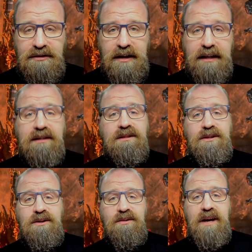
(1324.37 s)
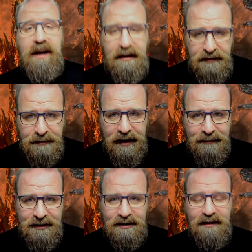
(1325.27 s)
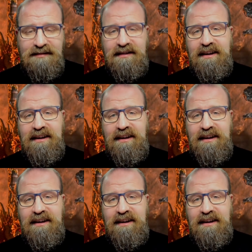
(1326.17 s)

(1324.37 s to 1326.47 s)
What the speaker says: trait to every Magma Drop